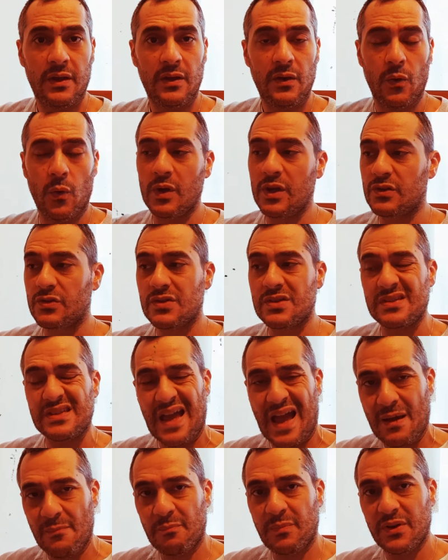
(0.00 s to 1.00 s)
All it does is
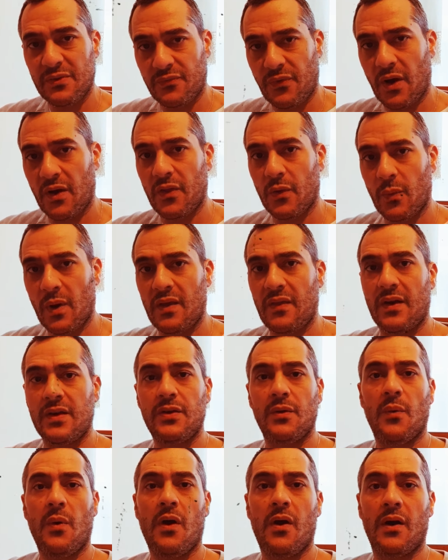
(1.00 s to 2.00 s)
amplify the way that
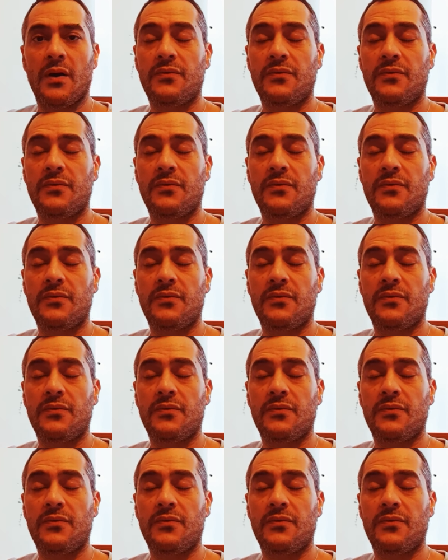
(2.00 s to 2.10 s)
you are.